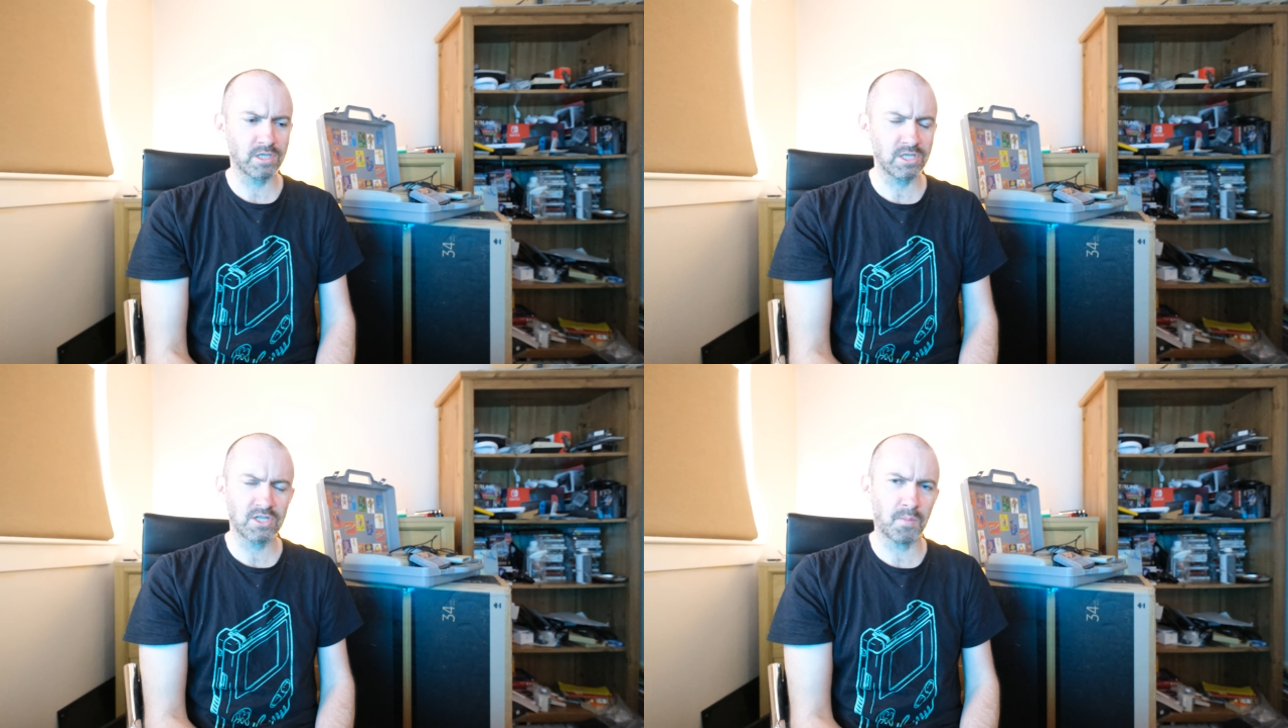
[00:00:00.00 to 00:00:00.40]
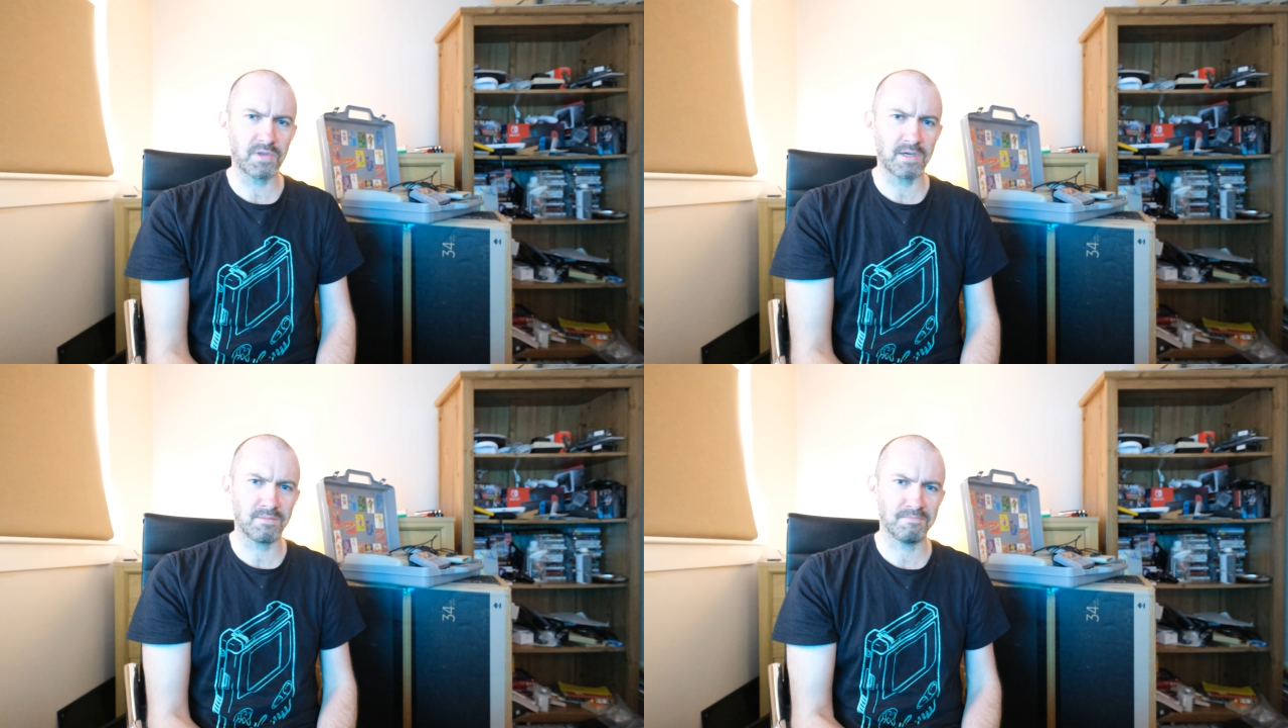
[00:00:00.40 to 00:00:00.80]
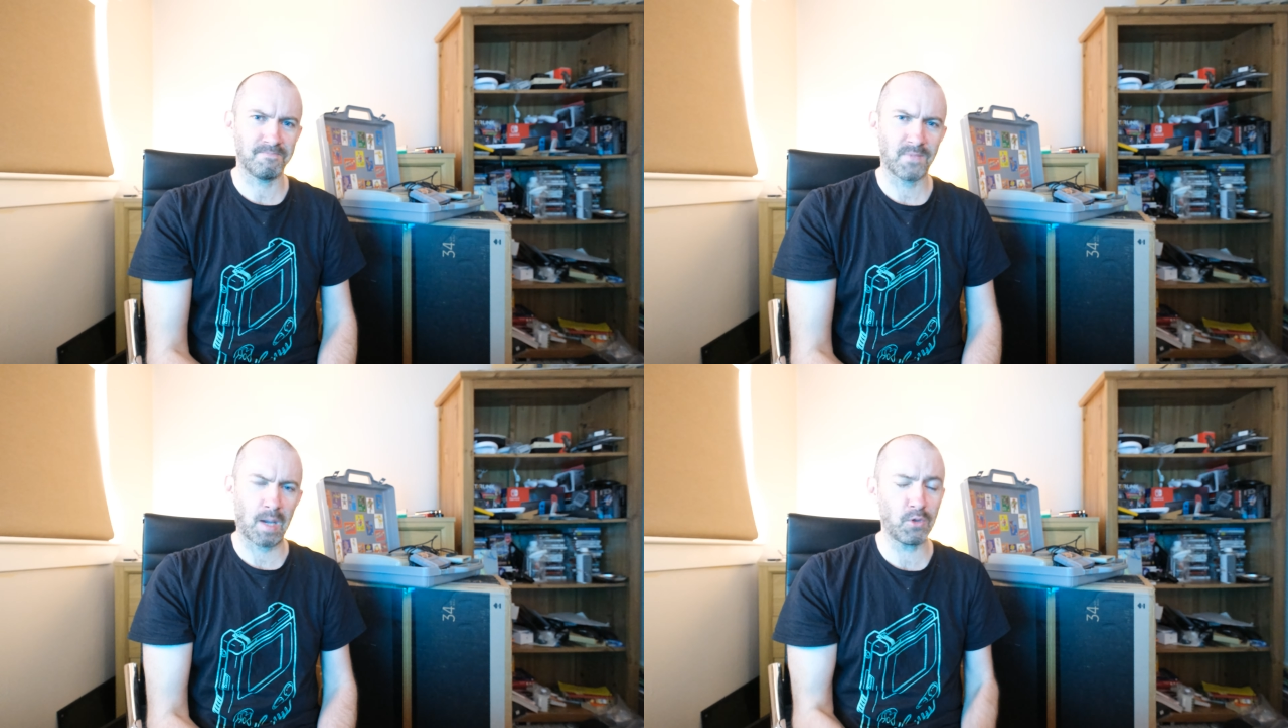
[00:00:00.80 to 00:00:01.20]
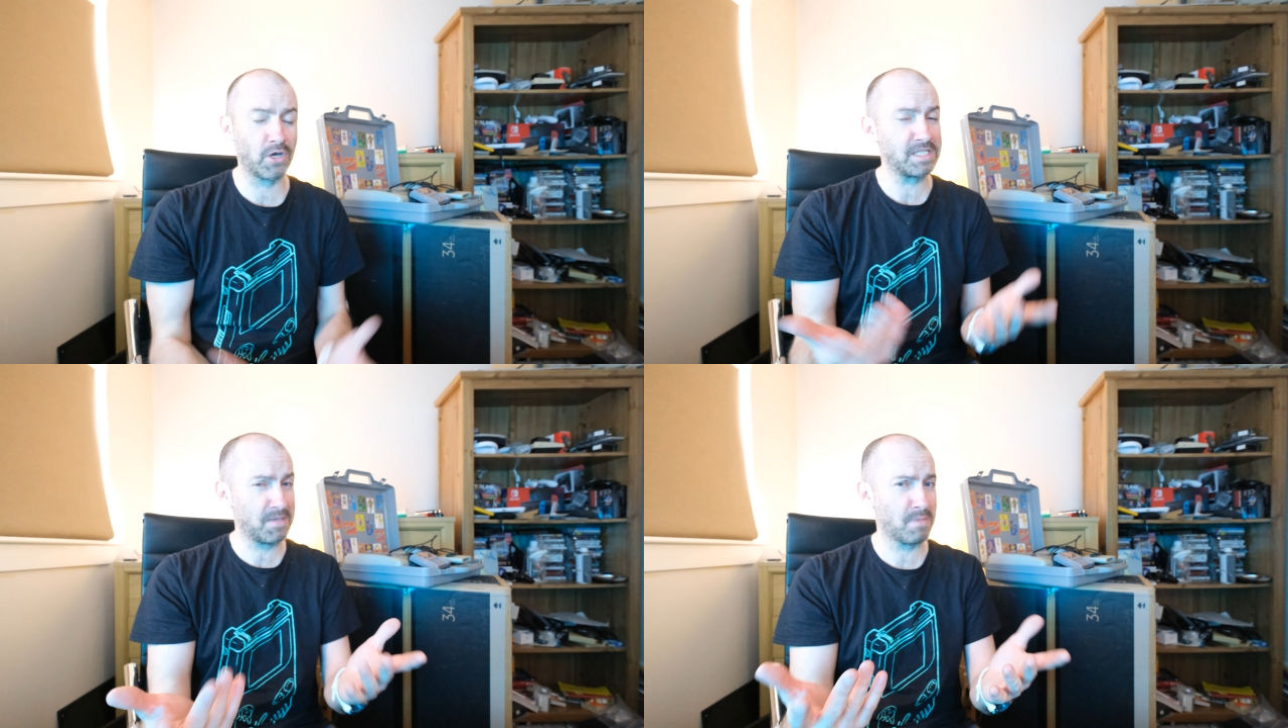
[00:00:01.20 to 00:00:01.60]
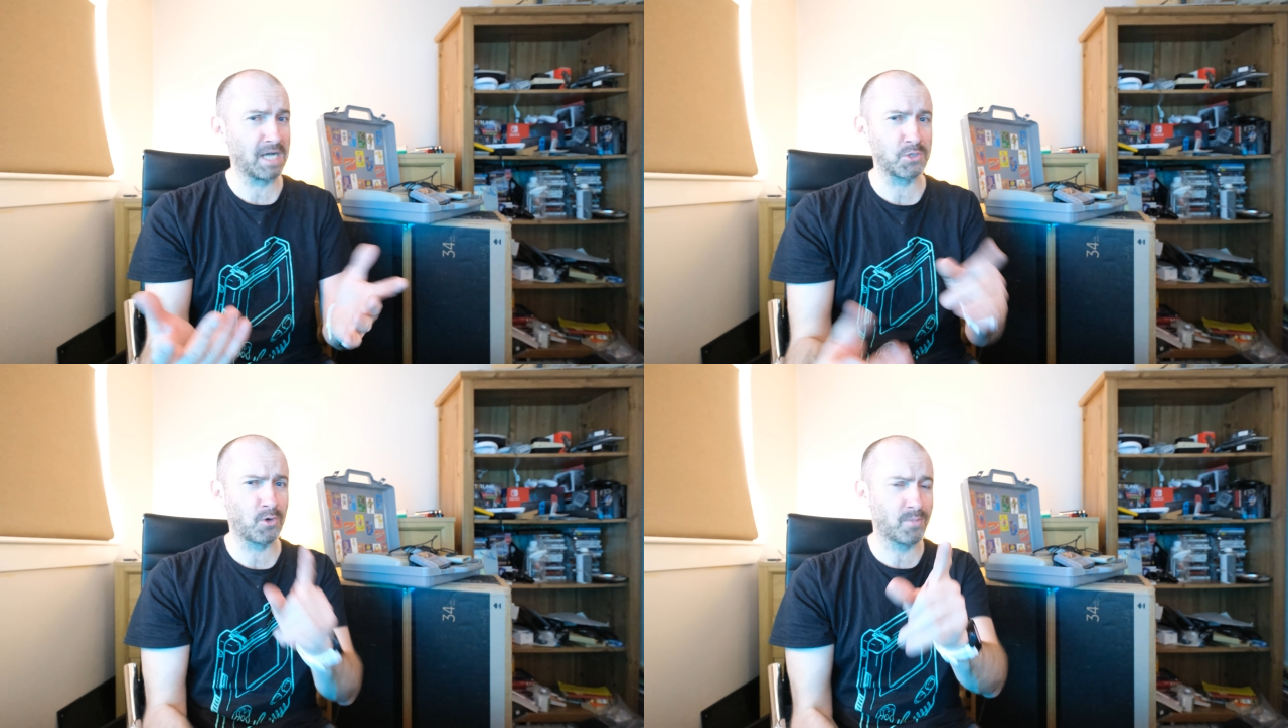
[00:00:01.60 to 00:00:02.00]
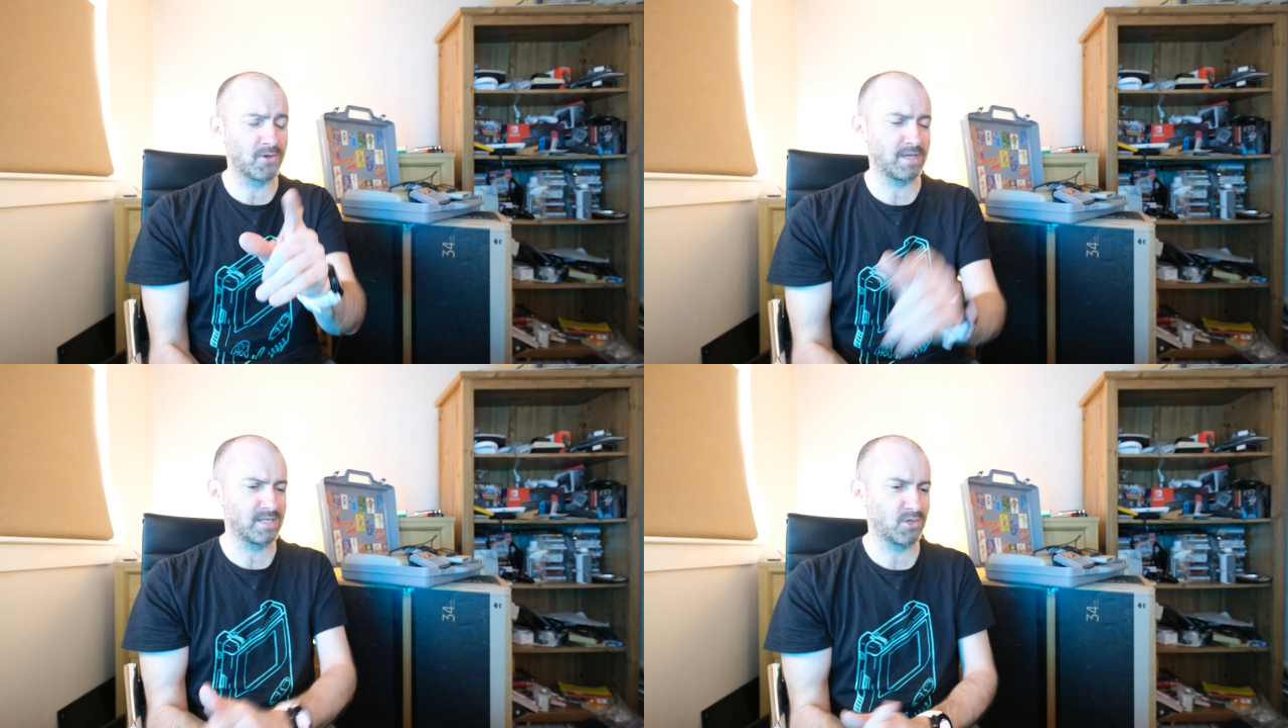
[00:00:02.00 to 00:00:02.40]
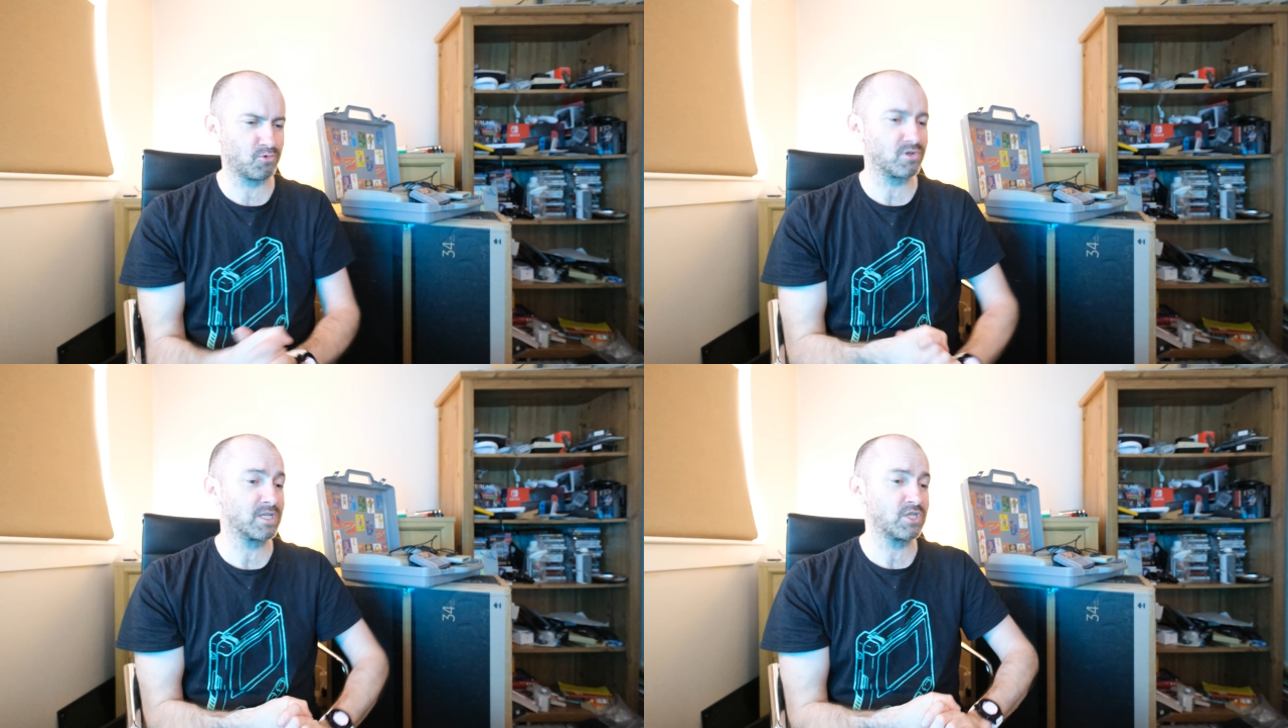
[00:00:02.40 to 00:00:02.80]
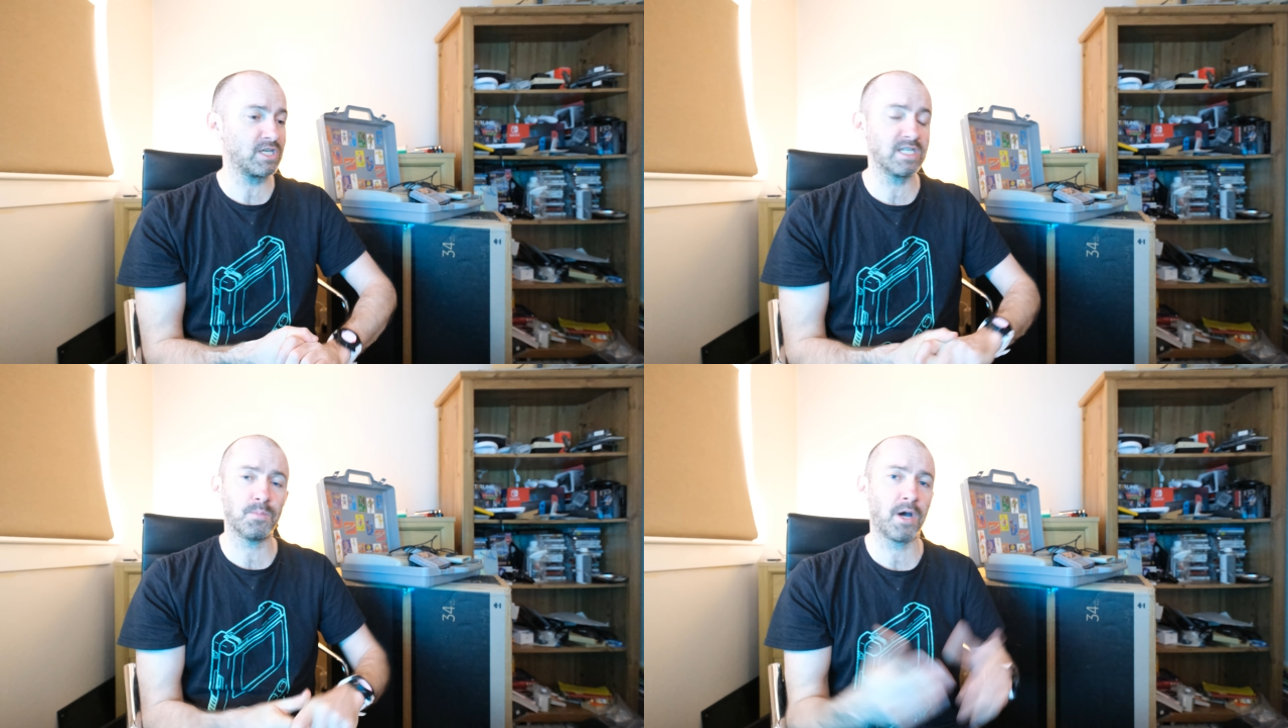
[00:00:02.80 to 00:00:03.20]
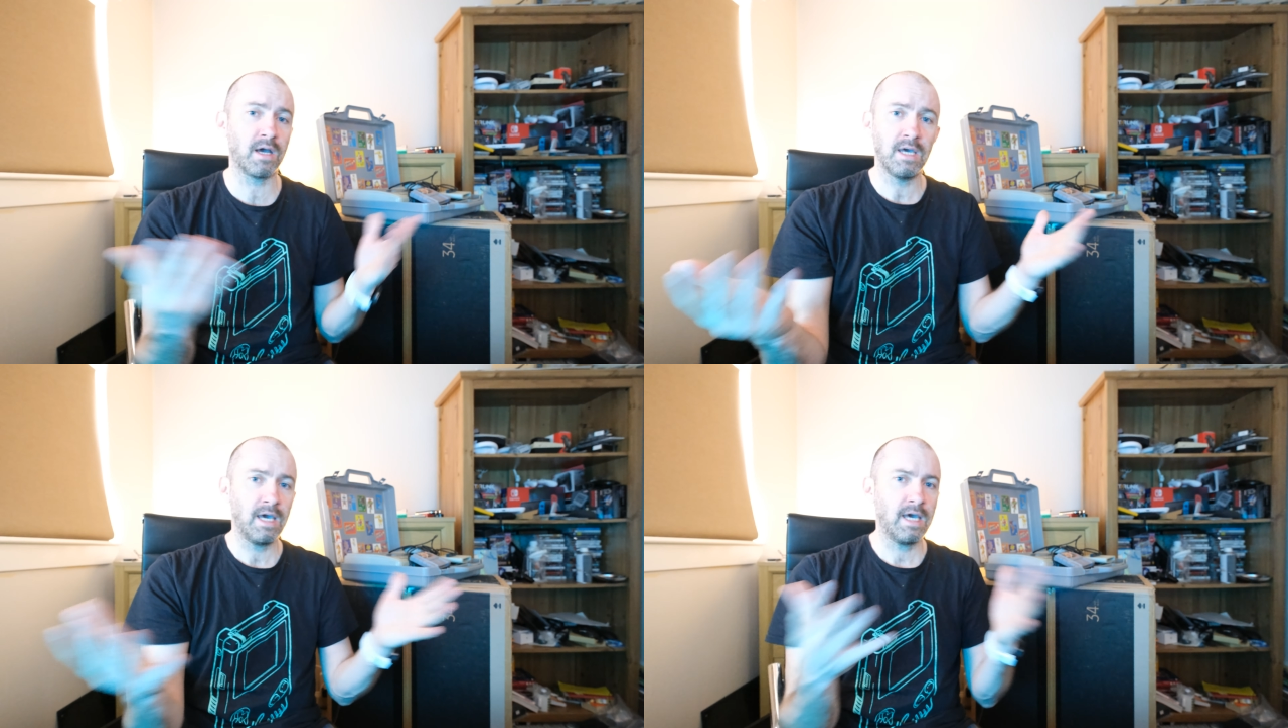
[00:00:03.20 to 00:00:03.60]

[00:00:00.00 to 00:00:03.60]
Just something, I'm not going to say magical about it, that sounds really cheesy, but